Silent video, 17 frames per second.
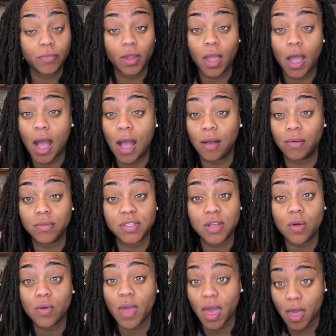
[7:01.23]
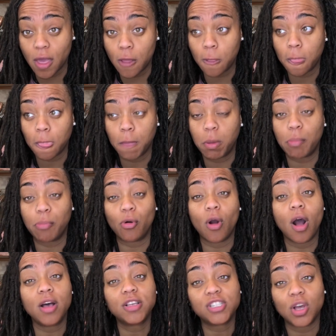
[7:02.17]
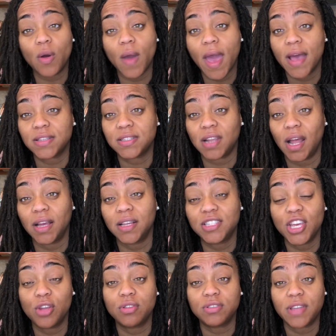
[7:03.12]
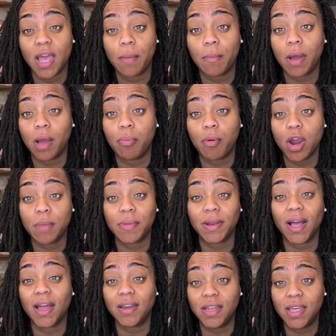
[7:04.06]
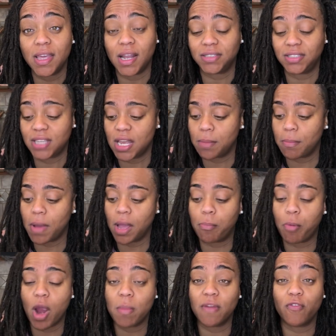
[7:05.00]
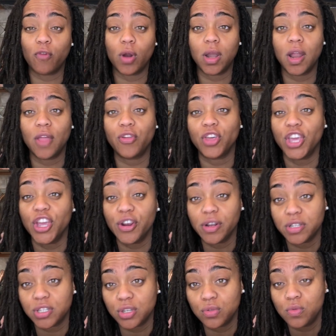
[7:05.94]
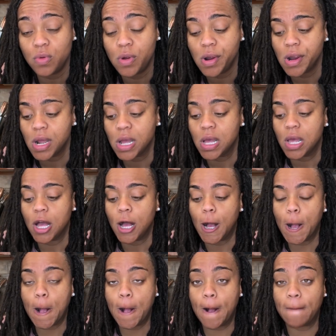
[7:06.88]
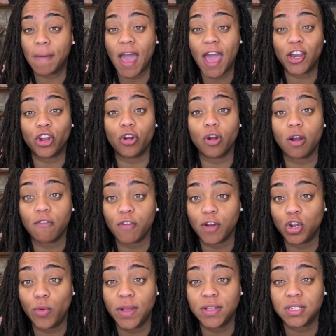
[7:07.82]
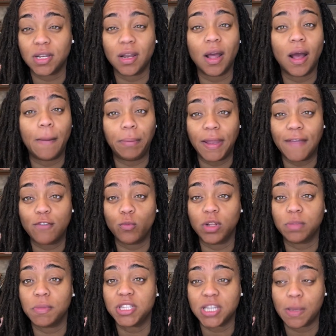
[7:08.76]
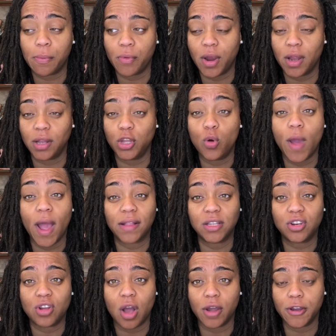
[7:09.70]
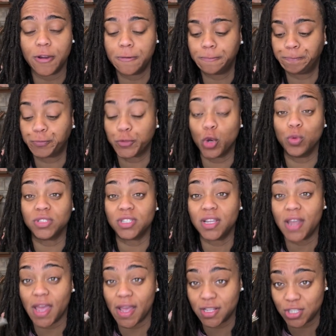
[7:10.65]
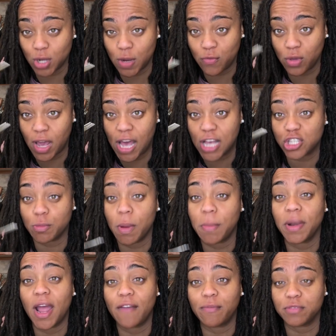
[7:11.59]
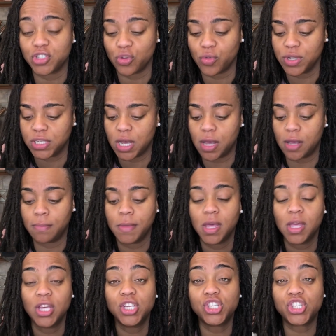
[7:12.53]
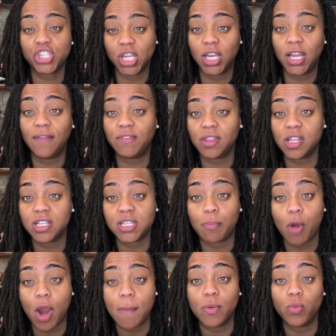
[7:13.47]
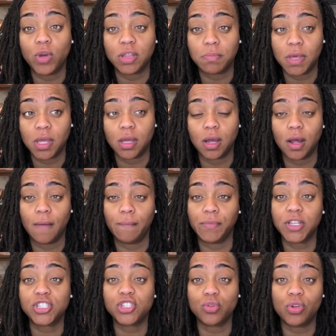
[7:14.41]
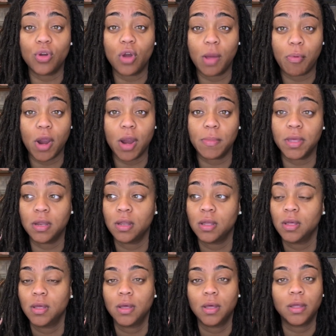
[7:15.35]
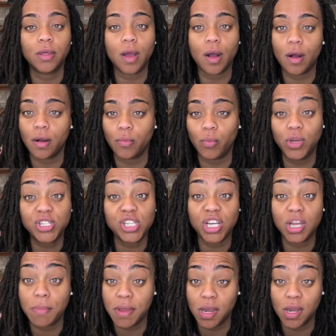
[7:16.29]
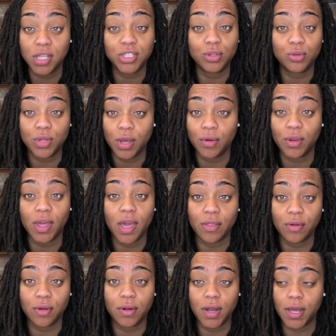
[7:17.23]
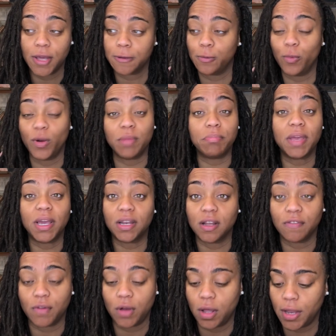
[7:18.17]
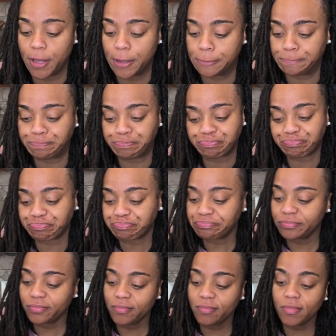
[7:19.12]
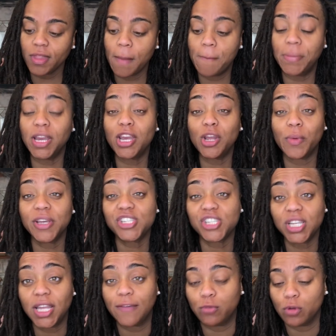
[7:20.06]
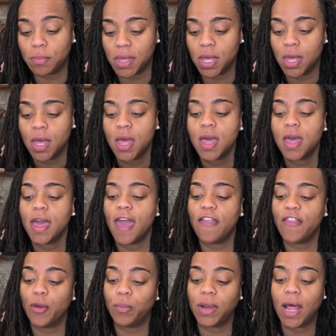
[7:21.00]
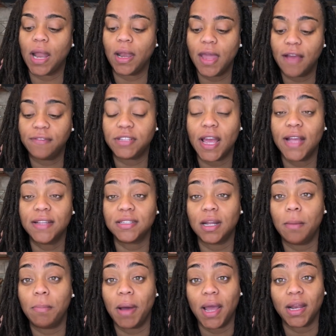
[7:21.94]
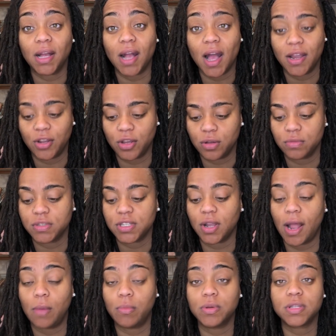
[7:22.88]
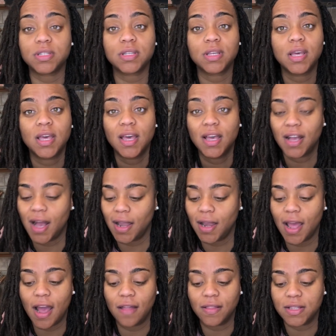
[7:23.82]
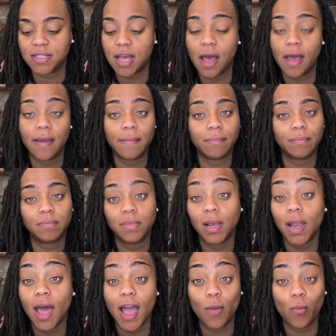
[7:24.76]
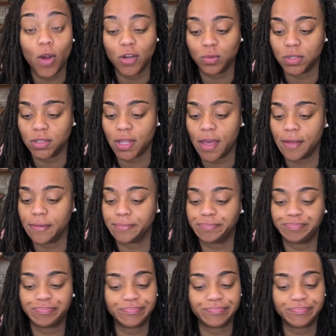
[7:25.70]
I was okay. People also asked that I continue to stay in my apartment. I did. I stayed in my apartment for another year or 2. I had a girlfriend who ended up living with me temporarily, who had the daughter, who was the dancer. If you guys remember that from story time, she lived in this apartment with me, this studio apartment. Y'all, we shouldn't have been in this studio together, okay? Wasn't big enough for all that. But anyway, she lived with me, and then when I left, I ended up buying a condo. So that was kind of how the timeline worked with that.